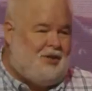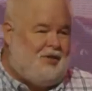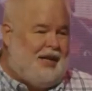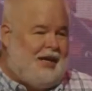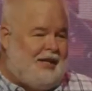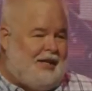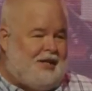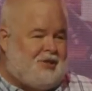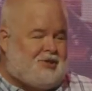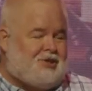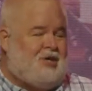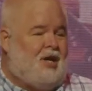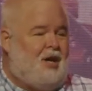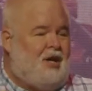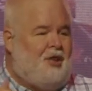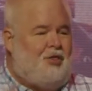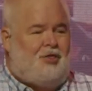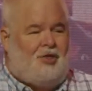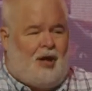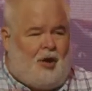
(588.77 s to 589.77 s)
that it's
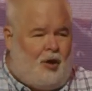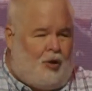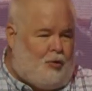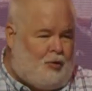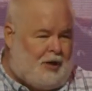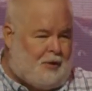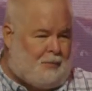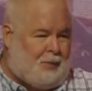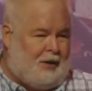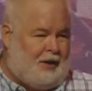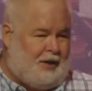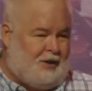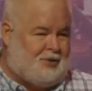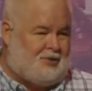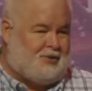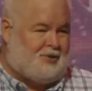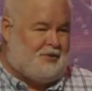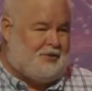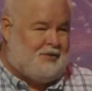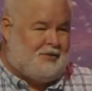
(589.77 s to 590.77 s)
the holy
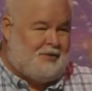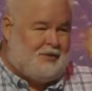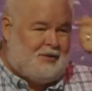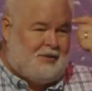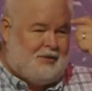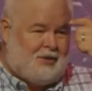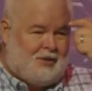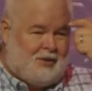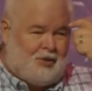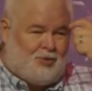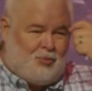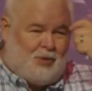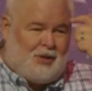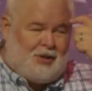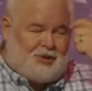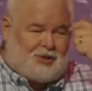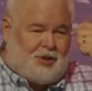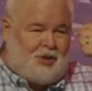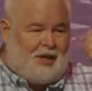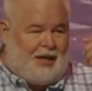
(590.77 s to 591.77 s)
place? Well,
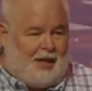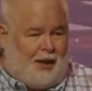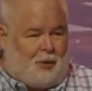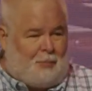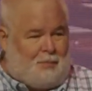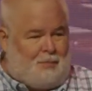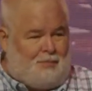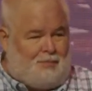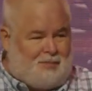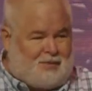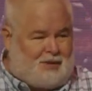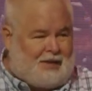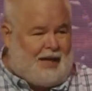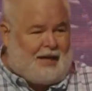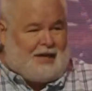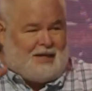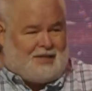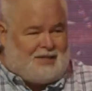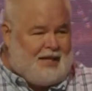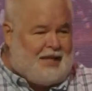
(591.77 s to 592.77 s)
it's going to help
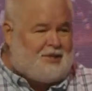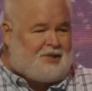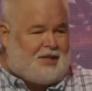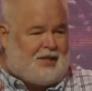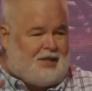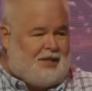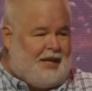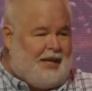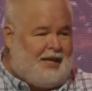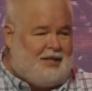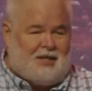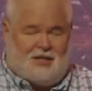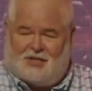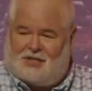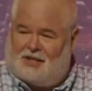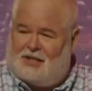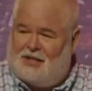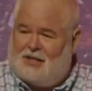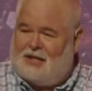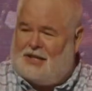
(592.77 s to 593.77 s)
kind of designate and
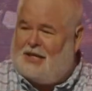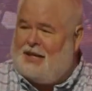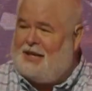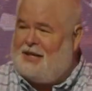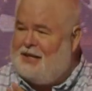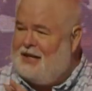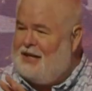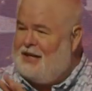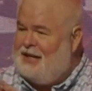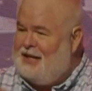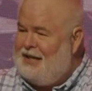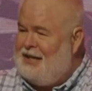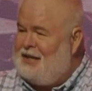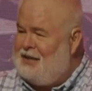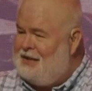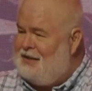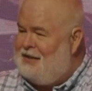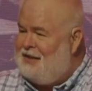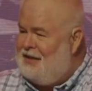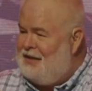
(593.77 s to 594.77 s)
delineate
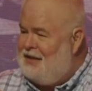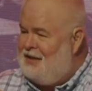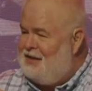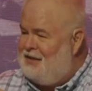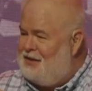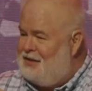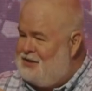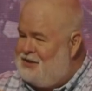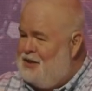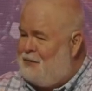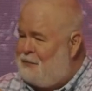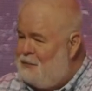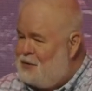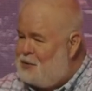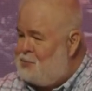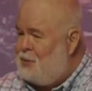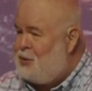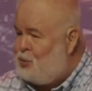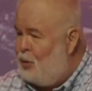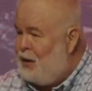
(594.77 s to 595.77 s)
the difference
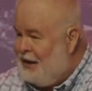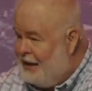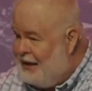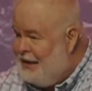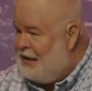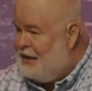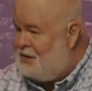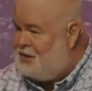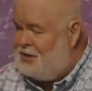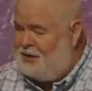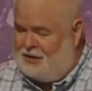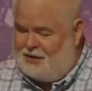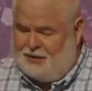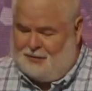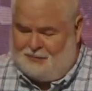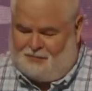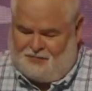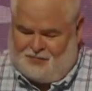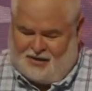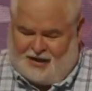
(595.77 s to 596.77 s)
between it
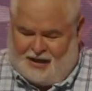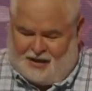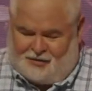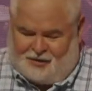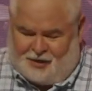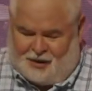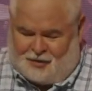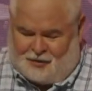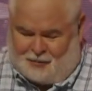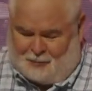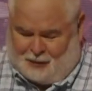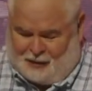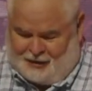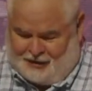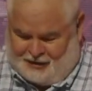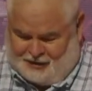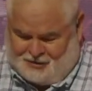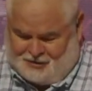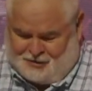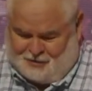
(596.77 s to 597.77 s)
and the other
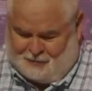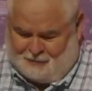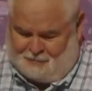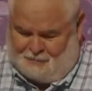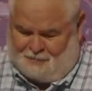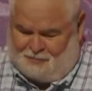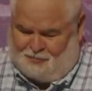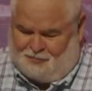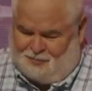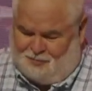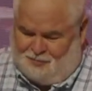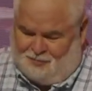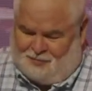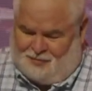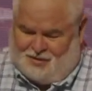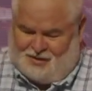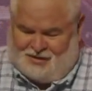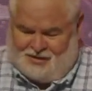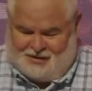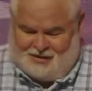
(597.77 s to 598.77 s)
place.
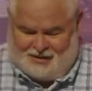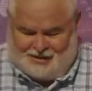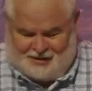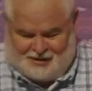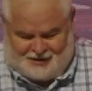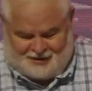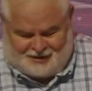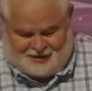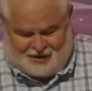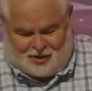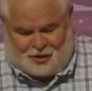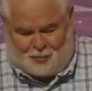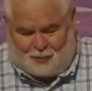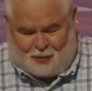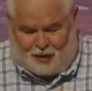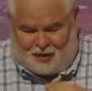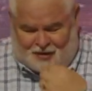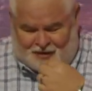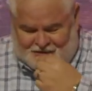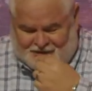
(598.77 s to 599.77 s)
the other part of the